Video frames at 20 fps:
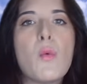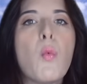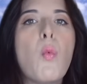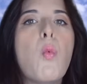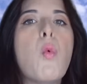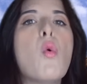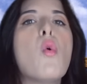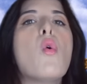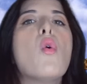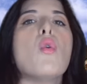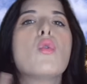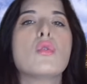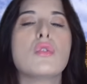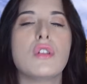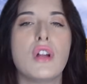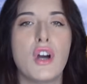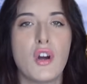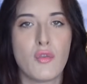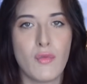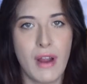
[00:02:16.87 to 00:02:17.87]
wall
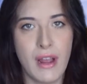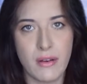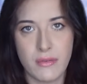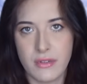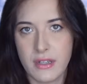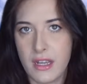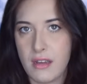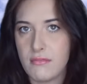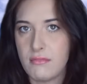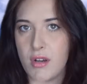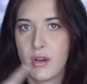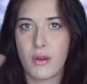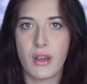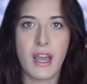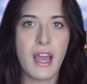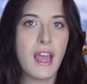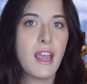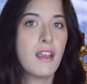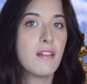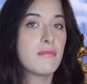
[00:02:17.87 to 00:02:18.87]
around it,
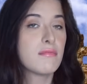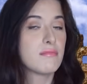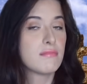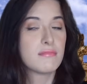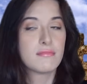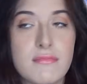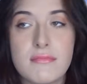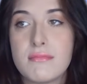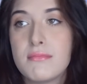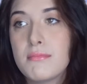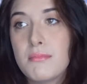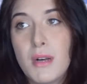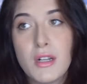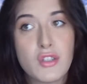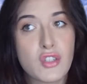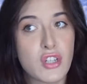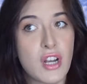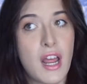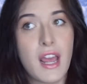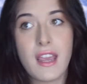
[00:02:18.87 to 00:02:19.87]
okay?
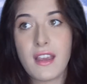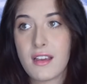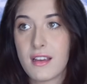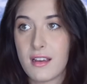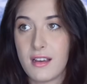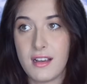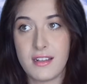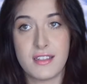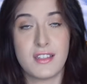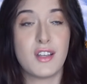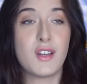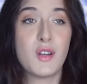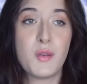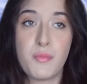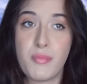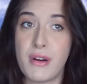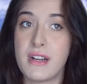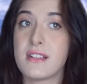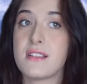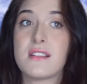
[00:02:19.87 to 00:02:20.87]
Much like a certain
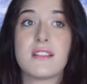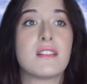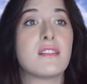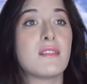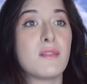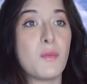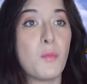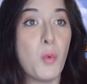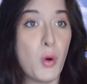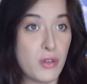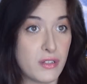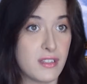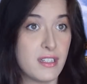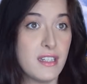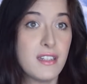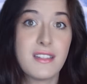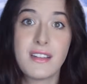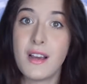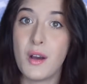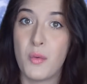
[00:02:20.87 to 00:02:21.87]
president
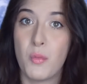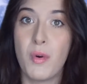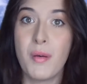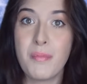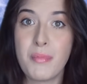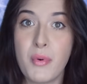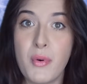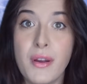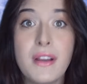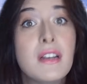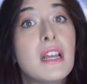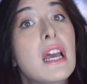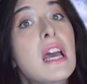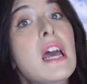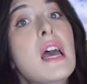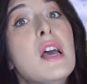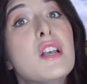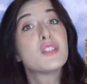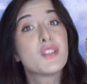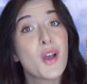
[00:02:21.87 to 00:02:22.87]
wanted at one point.
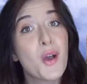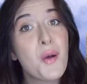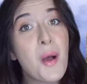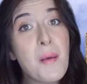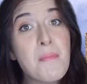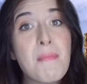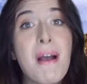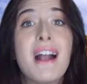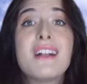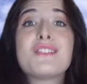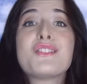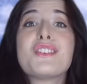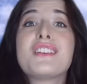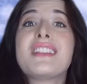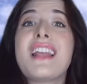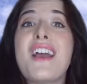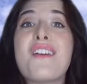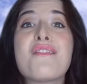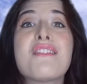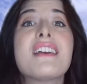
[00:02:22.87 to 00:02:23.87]
So imagine
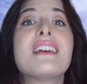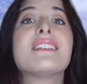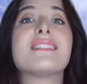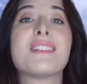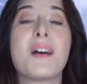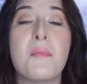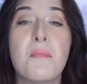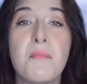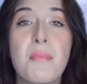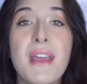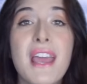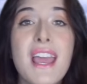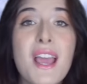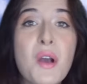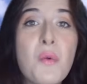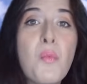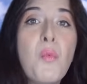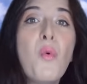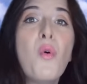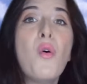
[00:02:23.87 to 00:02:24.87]
there is a big
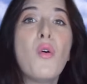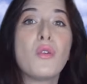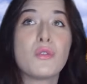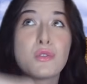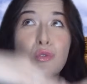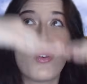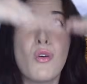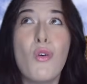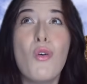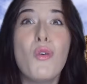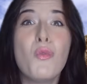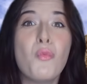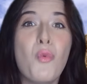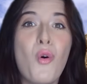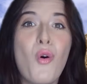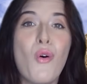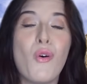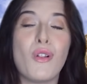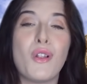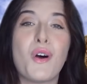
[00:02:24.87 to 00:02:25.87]
wall, tall
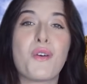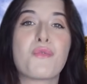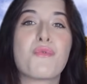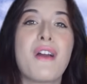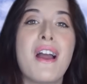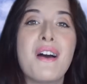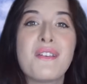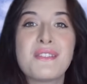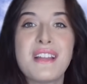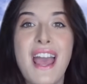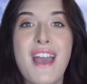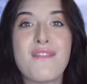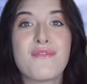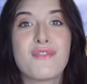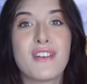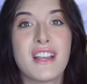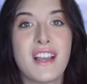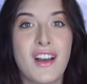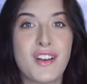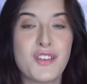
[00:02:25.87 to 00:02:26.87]
wall around
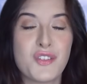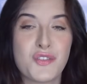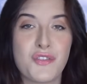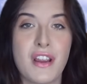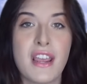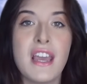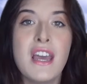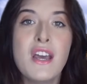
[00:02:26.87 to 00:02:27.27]
every country.